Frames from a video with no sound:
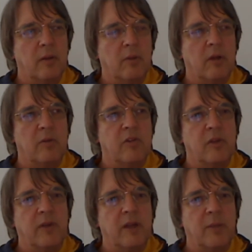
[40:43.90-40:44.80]

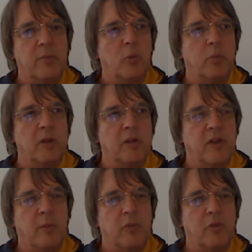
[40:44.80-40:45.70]
receive inappropriate
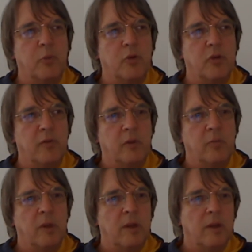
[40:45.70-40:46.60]
samples, mostly
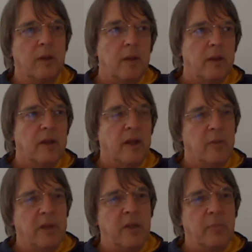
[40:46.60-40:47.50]
from
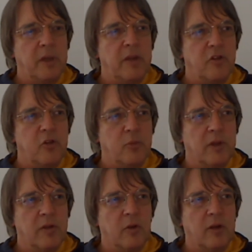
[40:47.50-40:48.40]
diabetic patients where
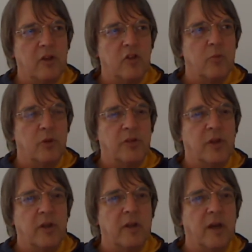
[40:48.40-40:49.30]
the collection was
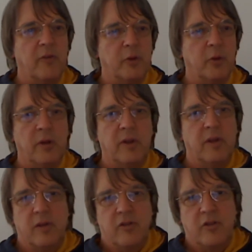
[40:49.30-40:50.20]
done in the afternoon and
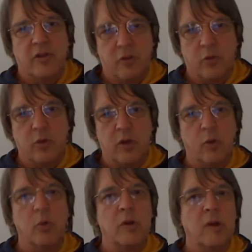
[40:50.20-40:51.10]
they're just too
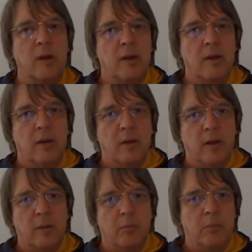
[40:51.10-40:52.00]
dilute.
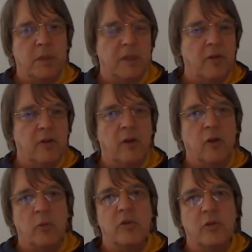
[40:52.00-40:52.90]
But then you can
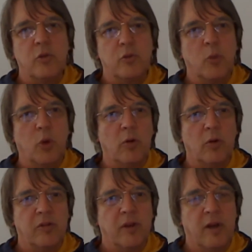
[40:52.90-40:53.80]
always use more
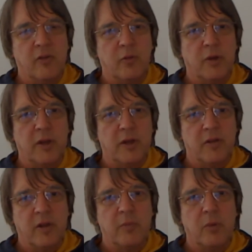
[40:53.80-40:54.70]
or ask for another
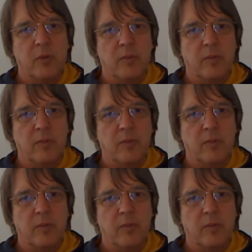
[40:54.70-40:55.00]
sample.